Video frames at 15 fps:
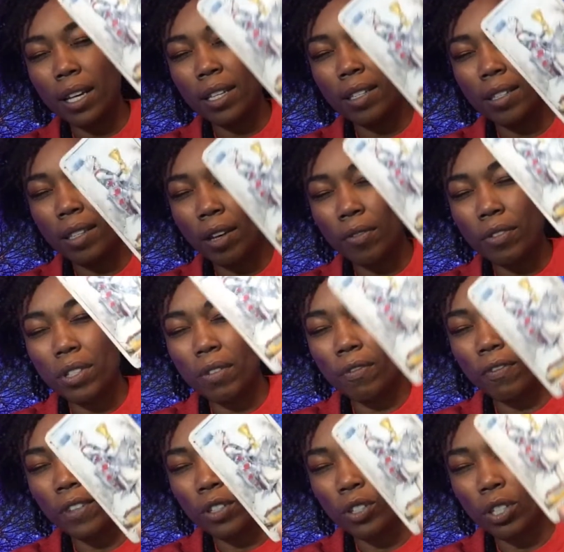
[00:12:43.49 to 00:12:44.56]

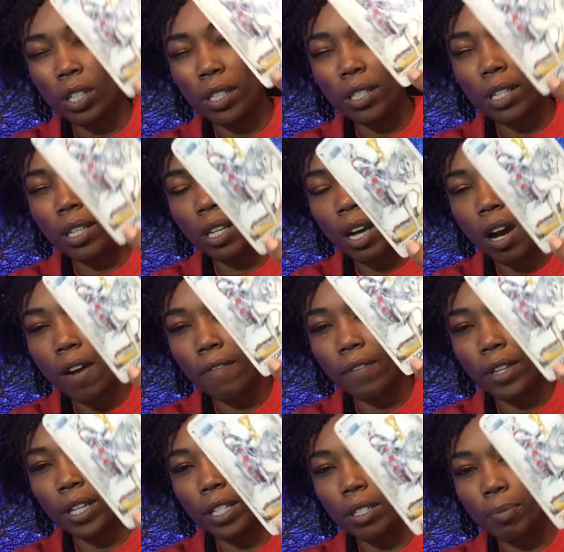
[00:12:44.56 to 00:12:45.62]
self-sufficient,
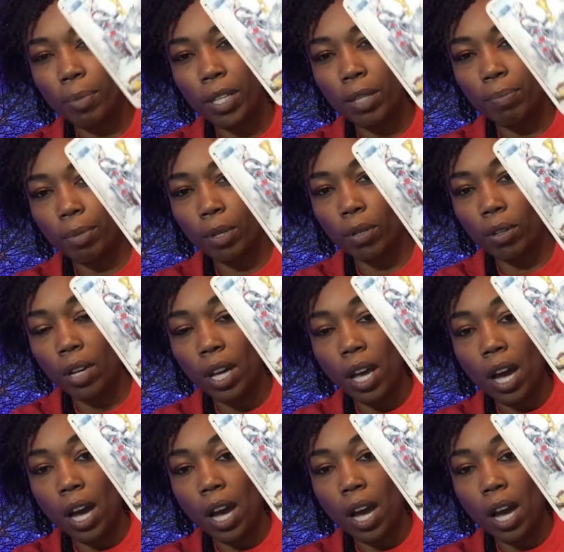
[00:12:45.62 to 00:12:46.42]
confident people.